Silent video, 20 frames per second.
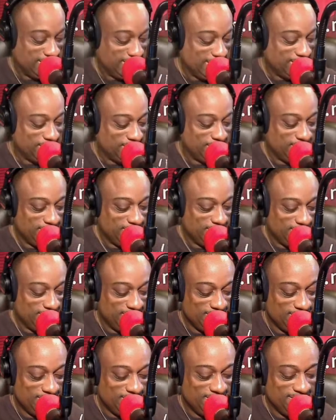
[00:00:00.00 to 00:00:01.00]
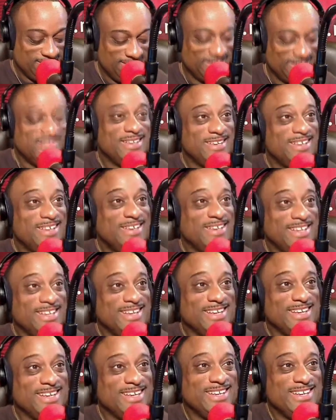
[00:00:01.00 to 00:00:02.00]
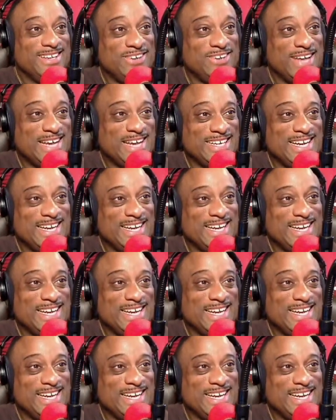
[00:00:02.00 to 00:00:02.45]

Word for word: Ten dollars picture frame, whole nine yards. Yeah, like that?